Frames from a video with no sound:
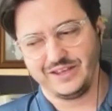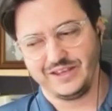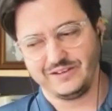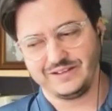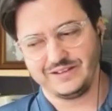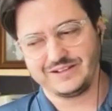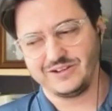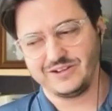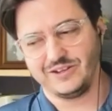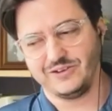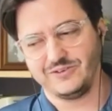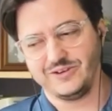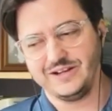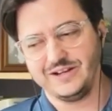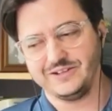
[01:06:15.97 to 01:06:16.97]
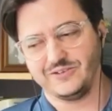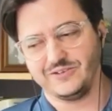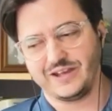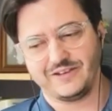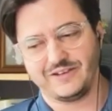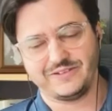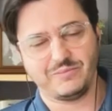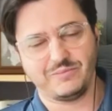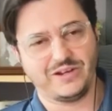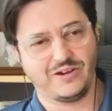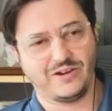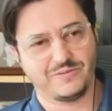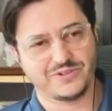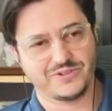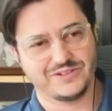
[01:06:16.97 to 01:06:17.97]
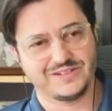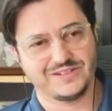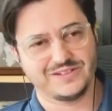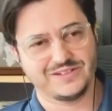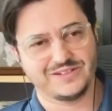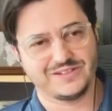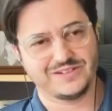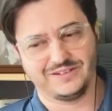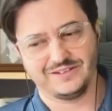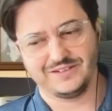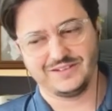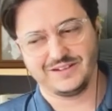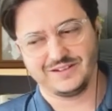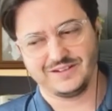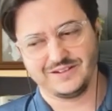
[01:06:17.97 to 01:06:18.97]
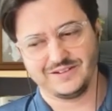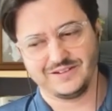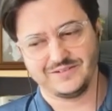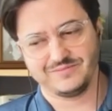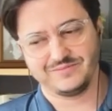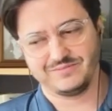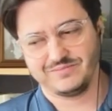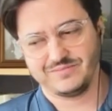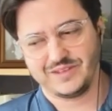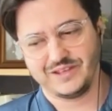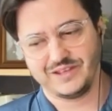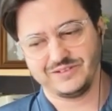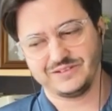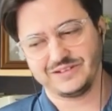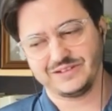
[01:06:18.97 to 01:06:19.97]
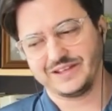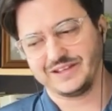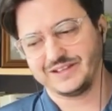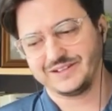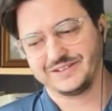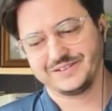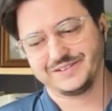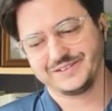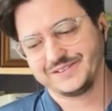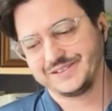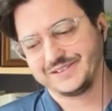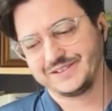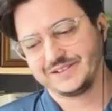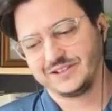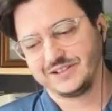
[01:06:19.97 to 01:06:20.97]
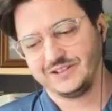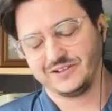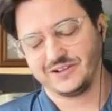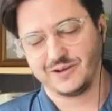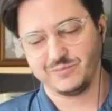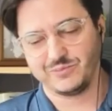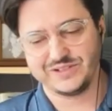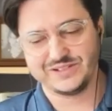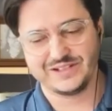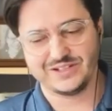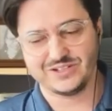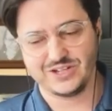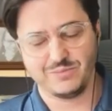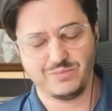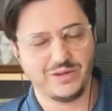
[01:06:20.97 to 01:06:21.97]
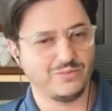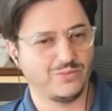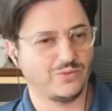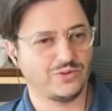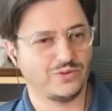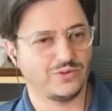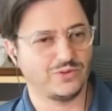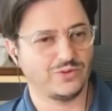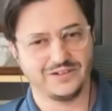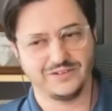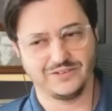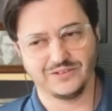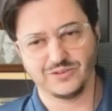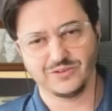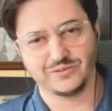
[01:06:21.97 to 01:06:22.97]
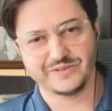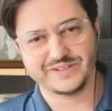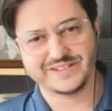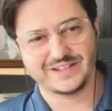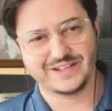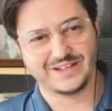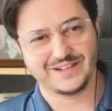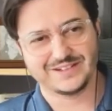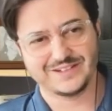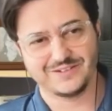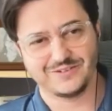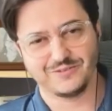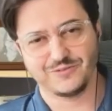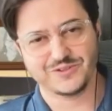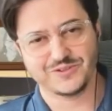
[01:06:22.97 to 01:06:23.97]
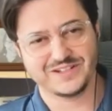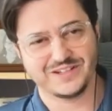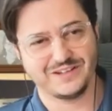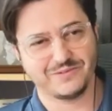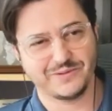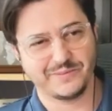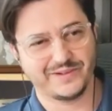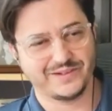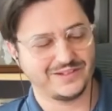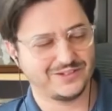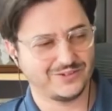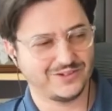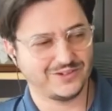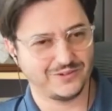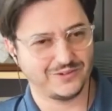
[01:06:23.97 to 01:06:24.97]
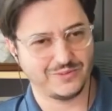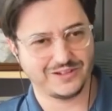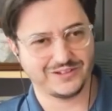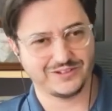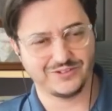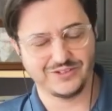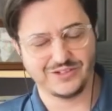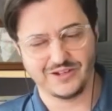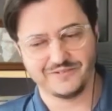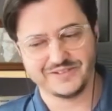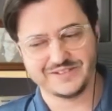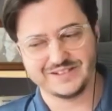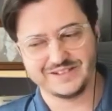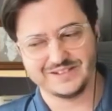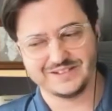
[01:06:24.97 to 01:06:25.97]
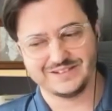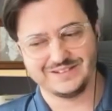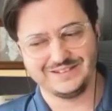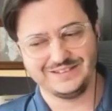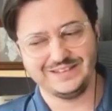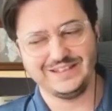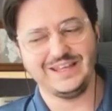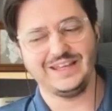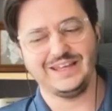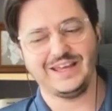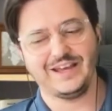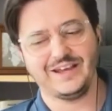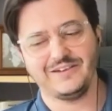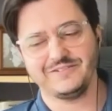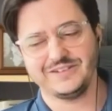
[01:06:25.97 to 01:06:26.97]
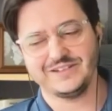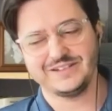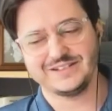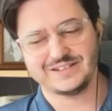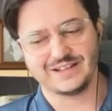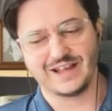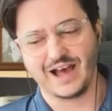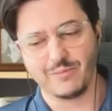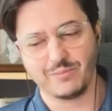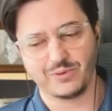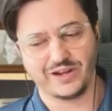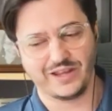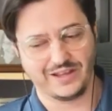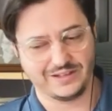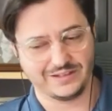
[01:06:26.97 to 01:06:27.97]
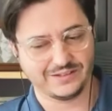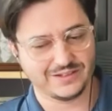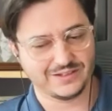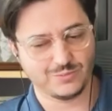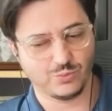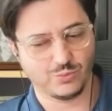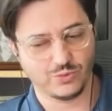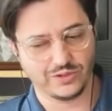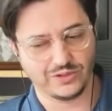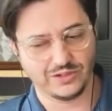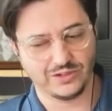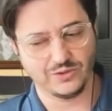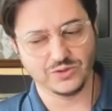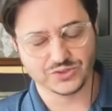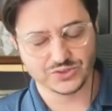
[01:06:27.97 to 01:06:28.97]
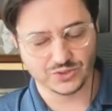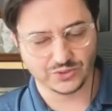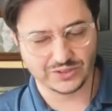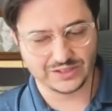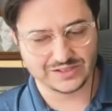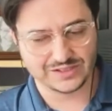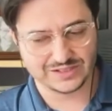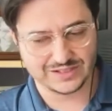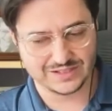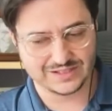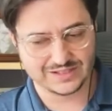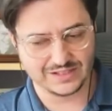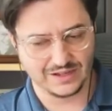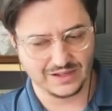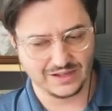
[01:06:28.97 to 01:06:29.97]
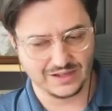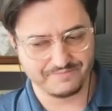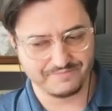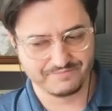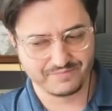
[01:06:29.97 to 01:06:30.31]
that you really don't have that many options, and um, even like you know companies like J.P. Morgan or Goldman Sachs, you know, forcing everybody to go back to the offices. They have this upper hand at this point, and also there's this um,